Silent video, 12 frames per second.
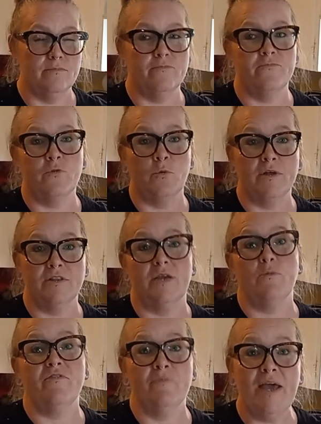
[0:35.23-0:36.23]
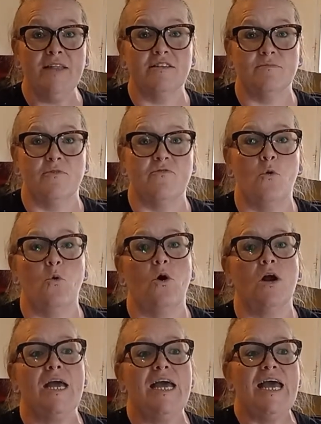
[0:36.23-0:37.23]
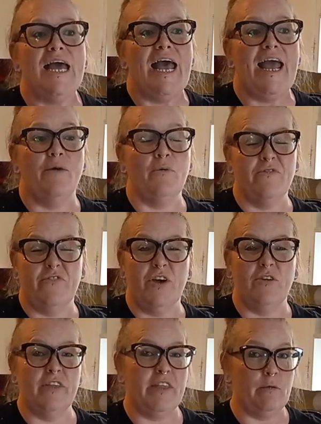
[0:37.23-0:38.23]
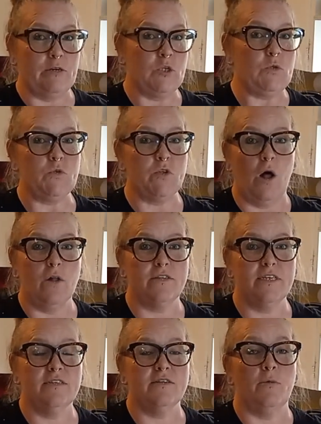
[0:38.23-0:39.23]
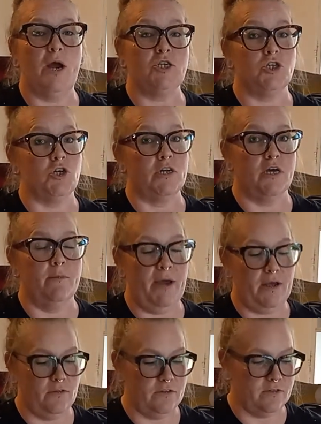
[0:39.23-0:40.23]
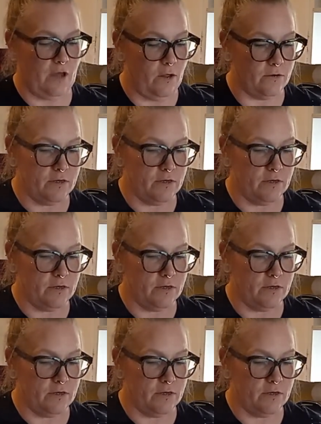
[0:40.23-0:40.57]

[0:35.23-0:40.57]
For one thing, we've made this before, and we found that they were too salty, so we're actually going to cut back on the salt.